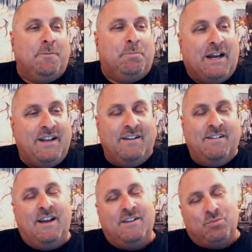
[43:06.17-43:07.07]
But
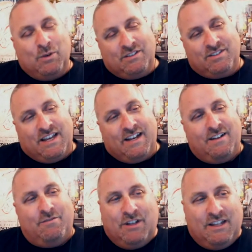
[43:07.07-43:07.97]
as Will said,
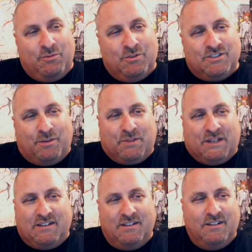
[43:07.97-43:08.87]
it really was
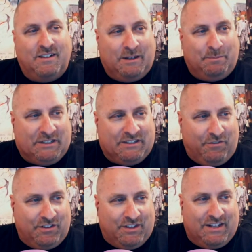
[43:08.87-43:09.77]
something a little bit
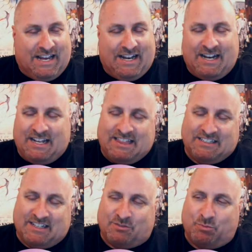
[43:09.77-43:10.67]
different than that. And I
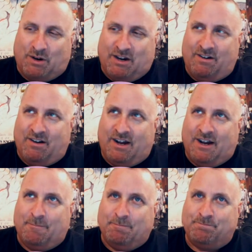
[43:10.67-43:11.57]
think that's where,
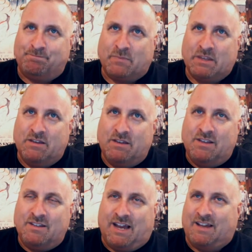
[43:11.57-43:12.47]

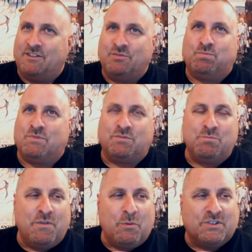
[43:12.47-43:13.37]
this
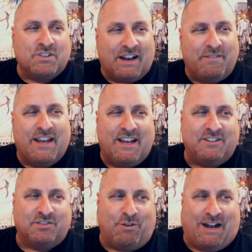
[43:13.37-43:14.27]
movie was kind of a
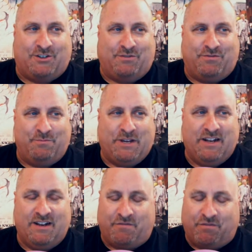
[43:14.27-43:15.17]
head scratcher for
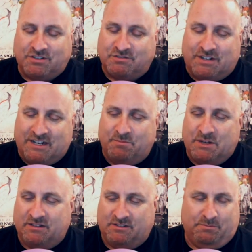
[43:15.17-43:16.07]
me, and it frustrated
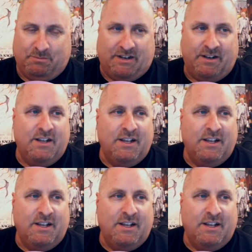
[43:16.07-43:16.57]
me a little bit.